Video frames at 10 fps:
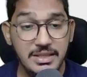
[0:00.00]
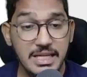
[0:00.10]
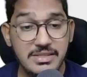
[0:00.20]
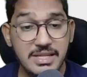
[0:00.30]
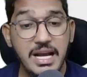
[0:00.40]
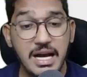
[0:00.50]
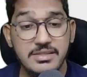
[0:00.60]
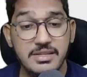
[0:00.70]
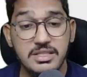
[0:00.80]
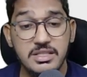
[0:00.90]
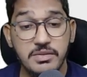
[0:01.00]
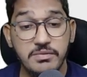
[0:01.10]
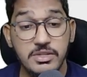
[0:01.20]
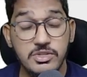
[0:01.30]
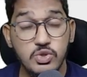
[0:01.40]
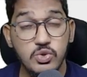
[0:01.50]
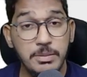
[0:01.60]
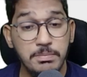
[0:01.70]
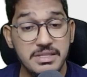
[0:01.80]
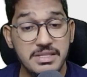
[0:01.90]
They are saying assertions refers to
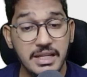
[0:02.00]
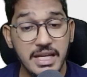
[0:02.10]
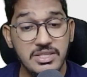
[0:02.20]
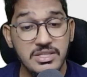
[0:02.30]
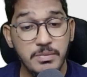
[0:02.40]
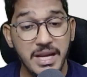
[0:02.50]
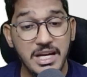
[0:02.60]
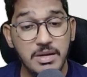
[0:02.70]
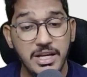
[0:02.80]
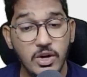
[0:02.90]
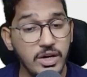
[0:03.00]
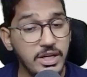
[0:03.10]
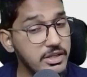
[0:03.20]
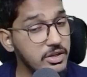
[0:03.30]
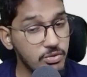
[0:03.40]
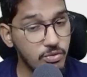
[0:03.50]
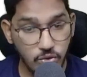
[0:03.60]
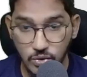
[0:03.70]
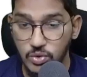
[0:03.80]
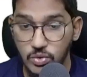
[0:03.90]
representations made by auditor.
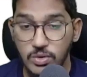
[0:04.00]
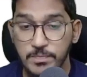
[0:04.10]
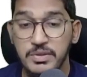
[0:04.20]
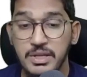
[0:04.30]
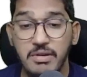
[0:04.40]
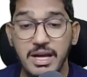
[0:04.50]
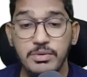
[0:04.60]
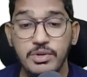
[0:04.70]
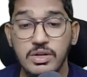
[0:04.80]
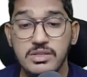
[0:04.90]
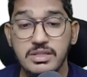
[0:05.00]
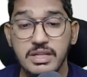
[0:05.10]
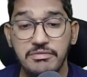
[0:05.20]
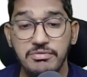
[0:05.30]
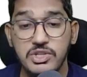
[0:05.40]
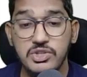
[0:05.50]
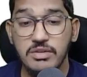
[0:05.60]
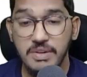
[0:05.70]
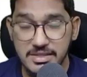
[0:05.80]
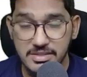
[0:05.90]
No. Why? Because the definition
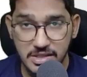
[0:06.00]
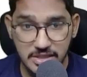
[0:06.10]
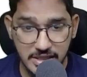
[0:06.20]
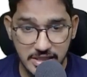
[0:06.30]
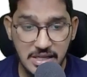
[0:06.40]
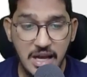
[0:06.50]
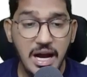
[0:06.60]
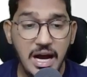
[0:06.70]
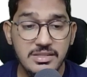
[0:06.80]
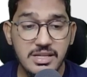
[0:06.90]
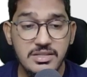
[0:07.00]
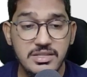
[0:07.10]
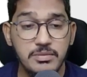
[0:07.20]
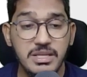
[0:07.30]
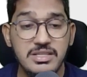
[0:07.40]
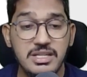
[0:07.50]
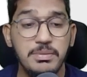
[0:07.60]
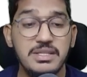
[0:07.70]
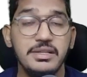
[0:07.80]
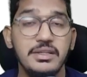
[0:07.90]
of assertion means
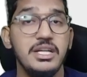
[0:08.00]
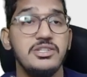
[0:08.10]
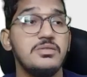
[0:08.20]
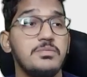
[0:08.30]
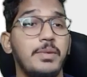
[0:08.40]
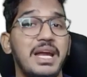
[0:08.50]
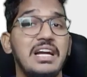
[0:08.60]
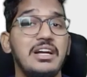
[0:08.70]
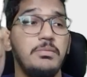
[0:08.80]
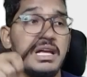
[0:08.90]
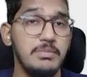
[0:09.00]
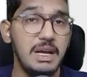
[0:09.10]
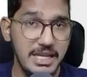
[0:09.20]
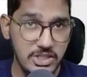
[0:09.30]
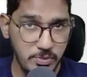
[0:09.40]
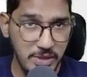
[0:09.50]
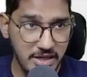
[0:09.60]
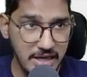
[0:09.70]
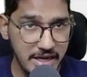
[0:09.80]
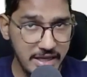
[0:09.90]
representations made by
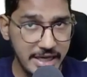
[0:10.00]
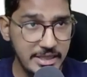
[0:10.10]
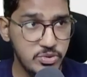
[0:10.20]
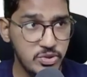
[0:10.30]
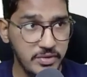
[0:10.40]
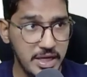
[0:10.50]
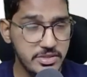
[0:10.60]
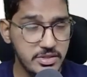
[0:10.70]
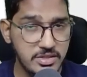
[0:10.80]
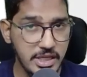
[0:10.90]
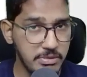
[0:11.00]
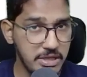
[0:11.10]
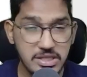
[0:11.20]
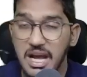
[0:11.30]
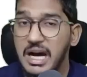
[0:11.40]
management regarding items of financial statements.